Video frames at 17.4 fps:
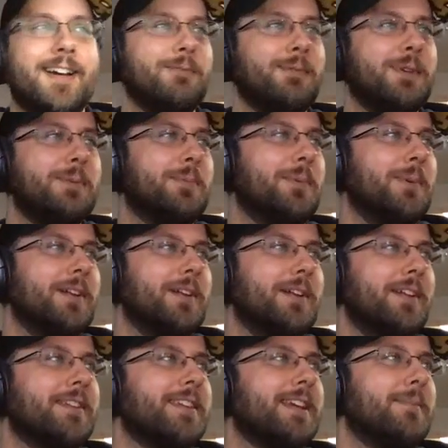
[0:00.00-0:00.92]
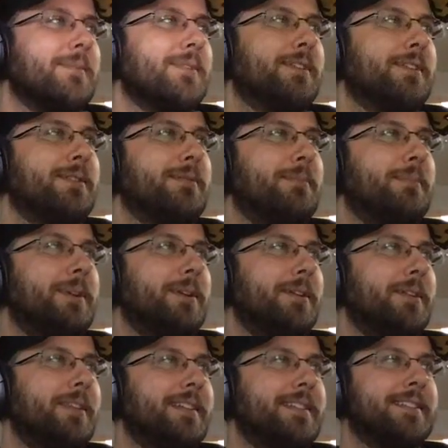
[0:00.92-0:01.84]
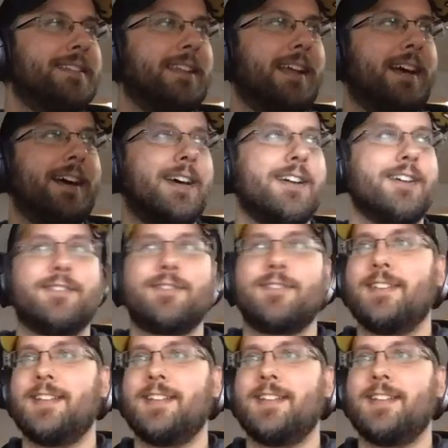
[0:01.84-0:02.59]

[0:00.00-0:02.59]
we will attempt to build this live.